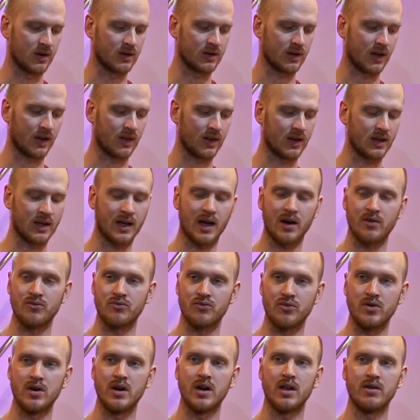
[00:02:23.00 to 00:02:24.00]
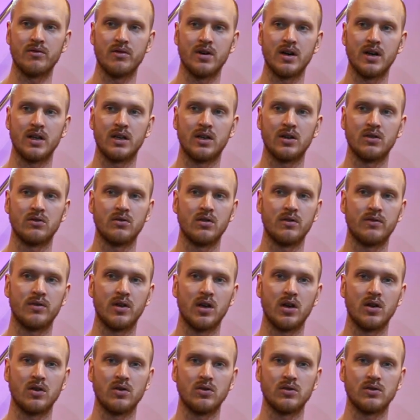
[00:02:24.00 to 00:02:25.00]
and they get really good
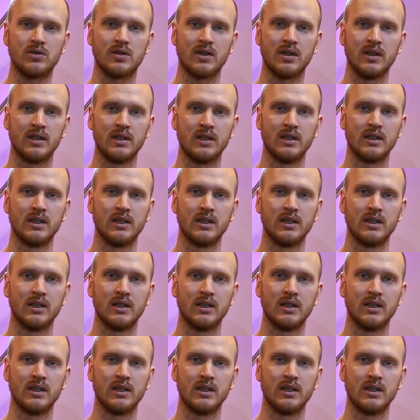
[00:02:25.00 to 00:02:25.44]
reviews.